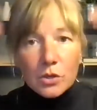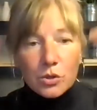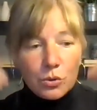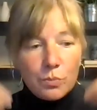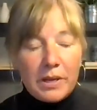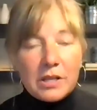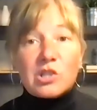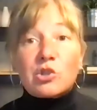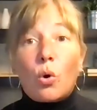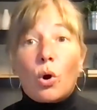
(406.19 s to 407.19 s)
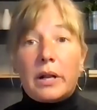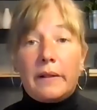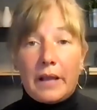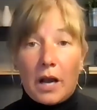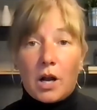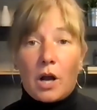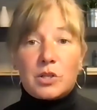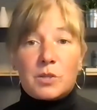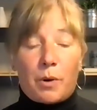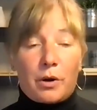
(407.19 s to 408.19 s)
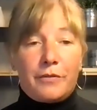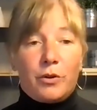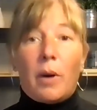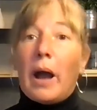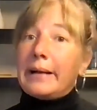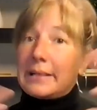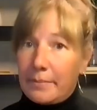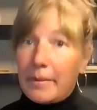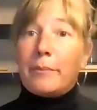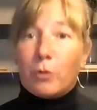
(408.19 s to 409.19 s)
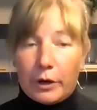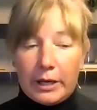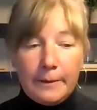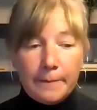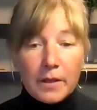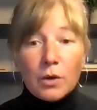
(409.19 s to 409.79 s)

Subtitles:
to being stored in the unconscious part of your mind as a memory